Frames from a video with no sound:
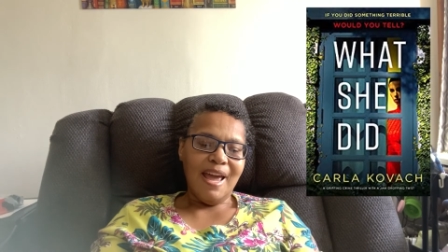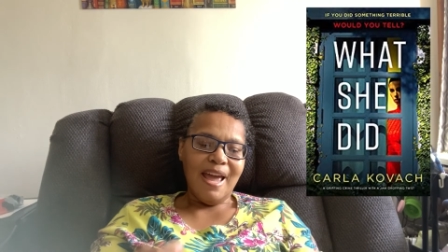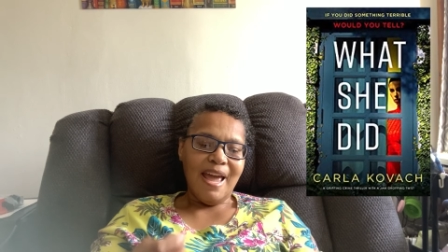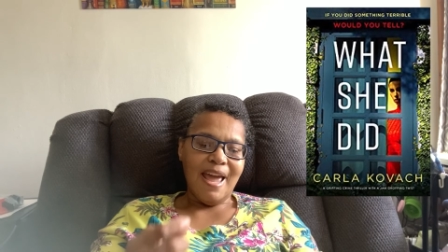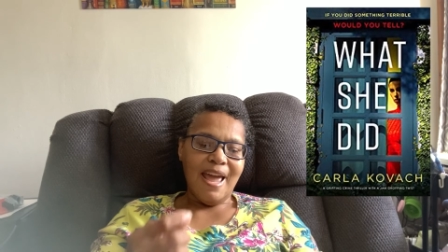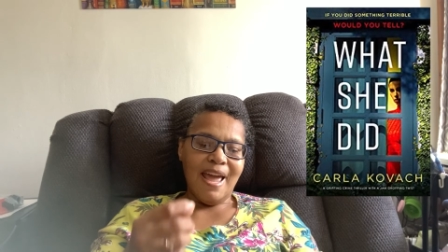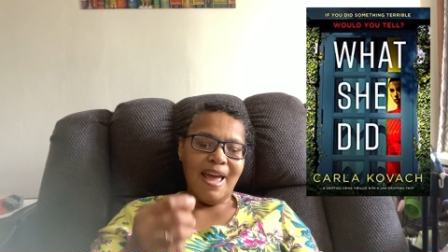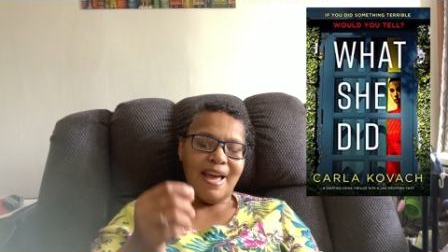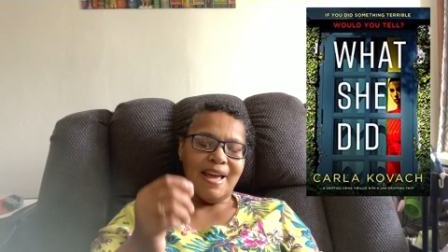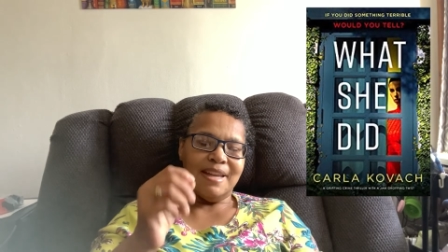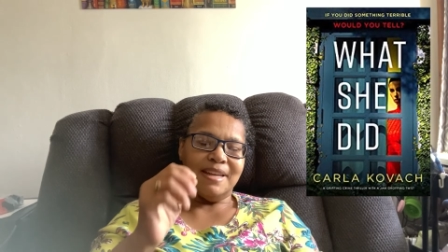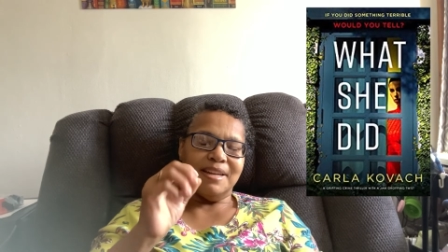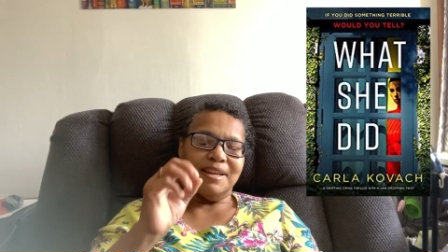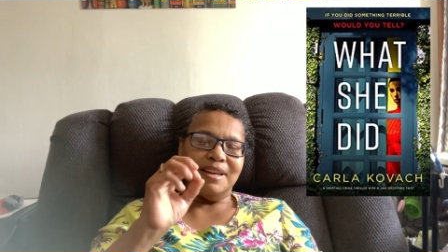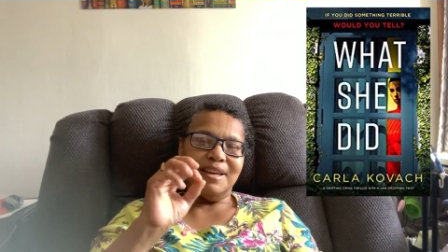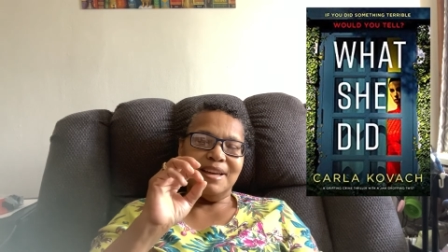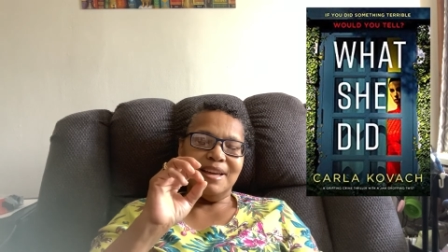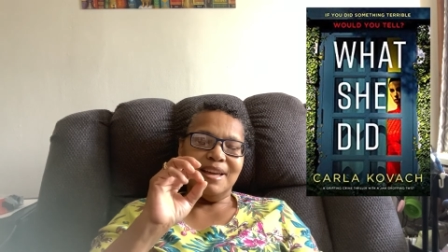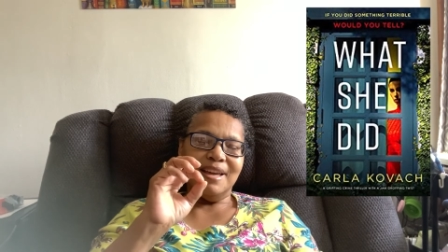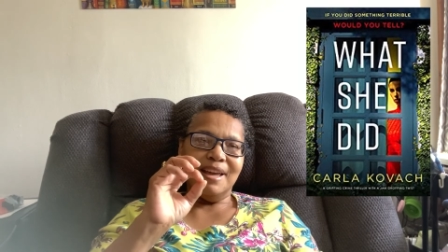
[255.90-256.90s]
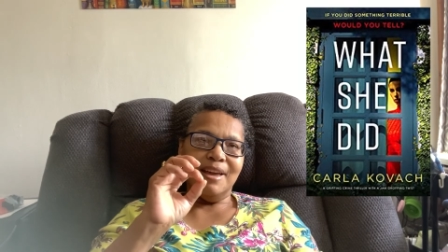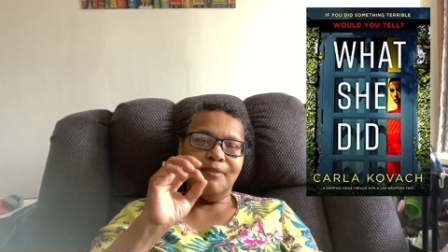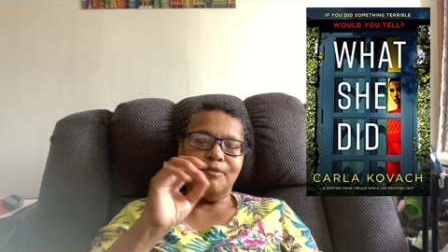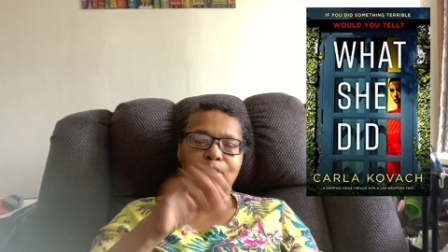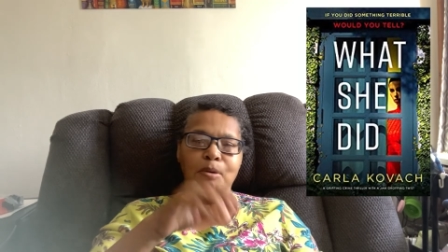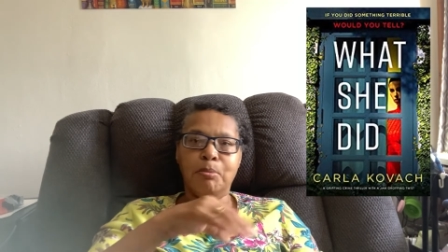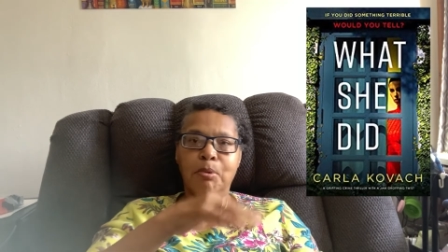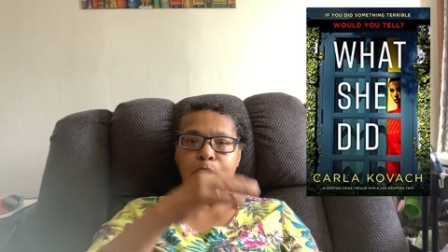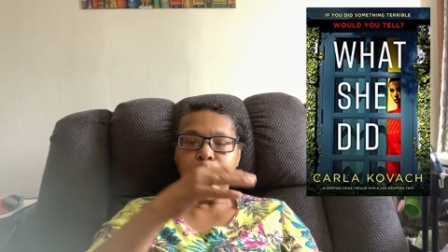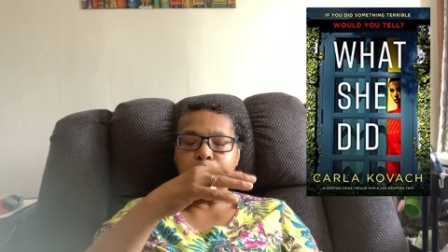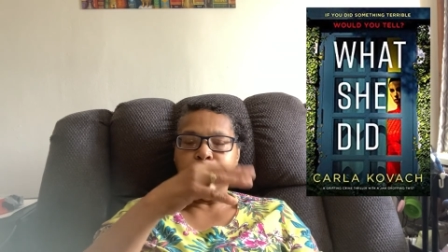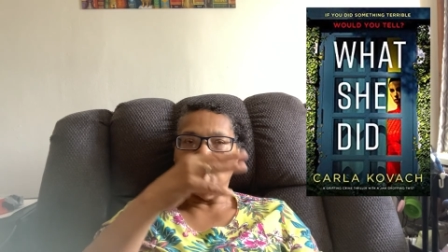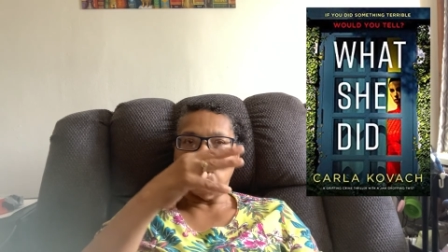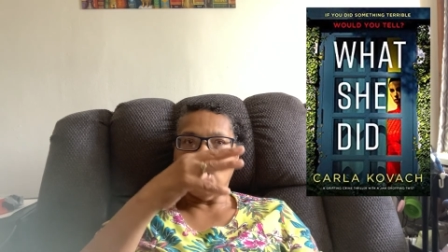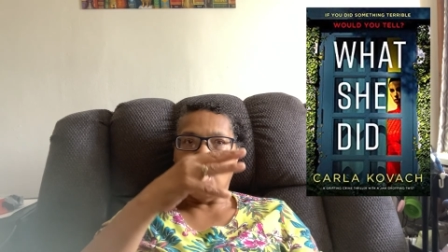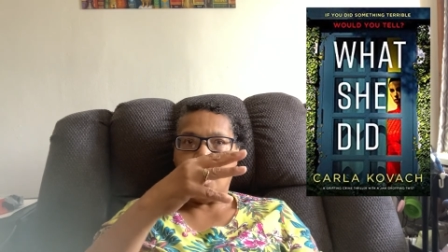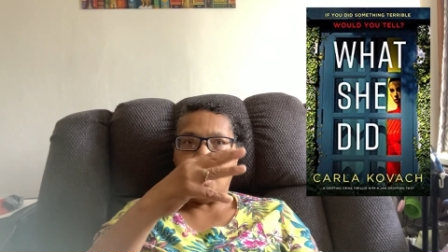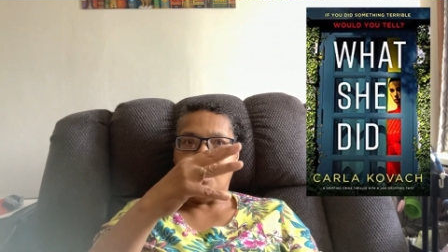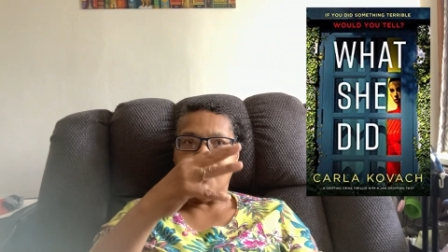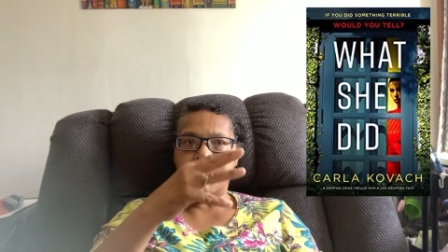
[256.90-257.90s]
And if the book was
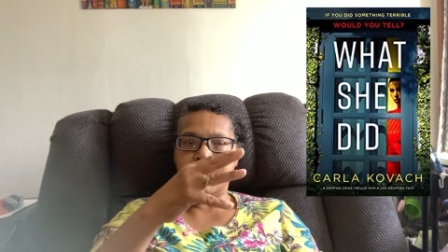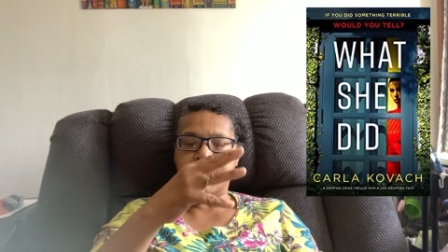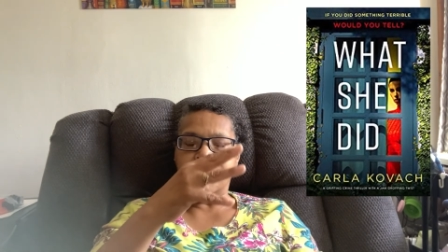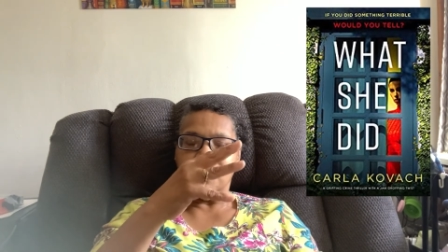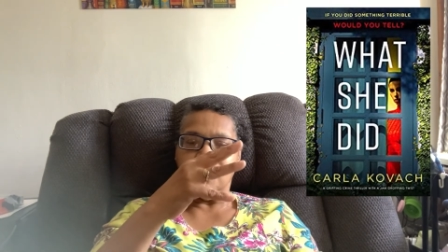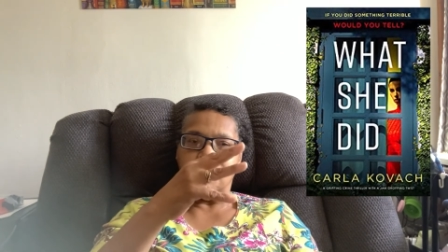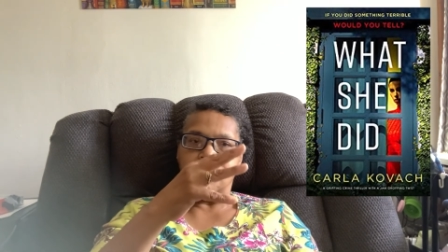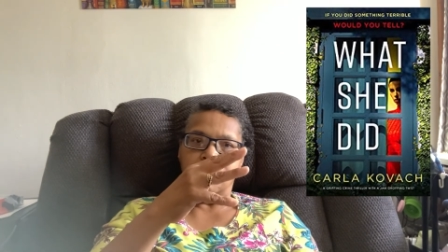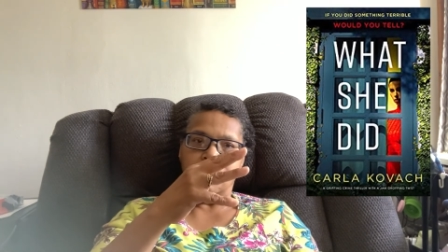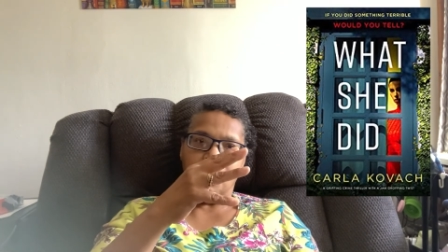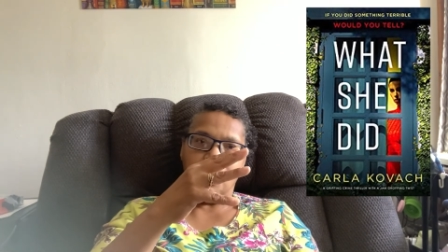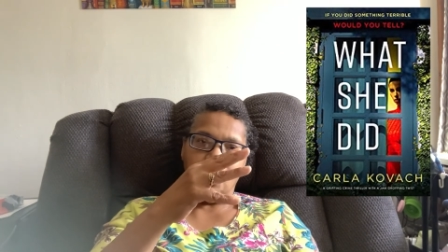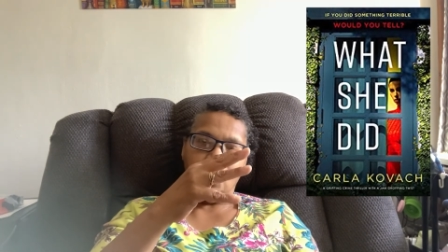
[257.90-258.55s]
already